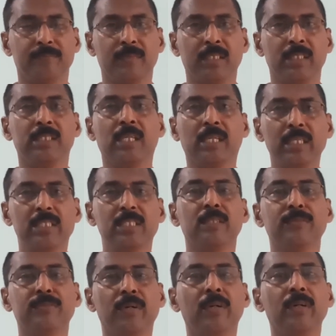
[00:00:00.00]
Is the
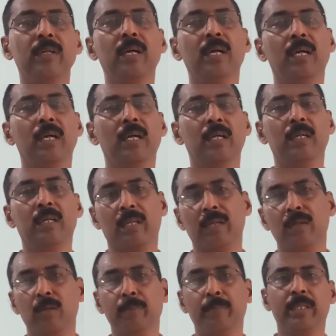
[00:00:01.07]
reason for
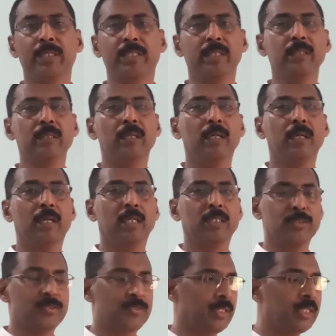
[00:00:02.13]
recombination,
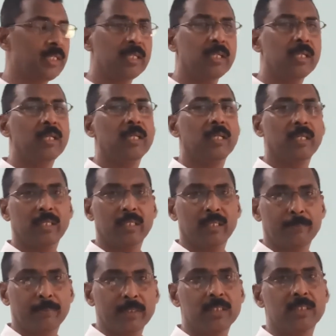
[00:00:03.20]
as you see in
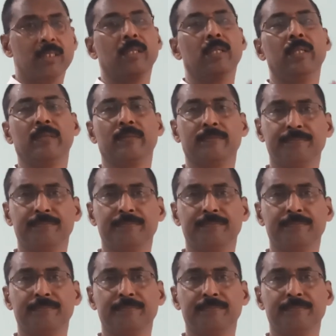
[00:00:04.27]
the picture here.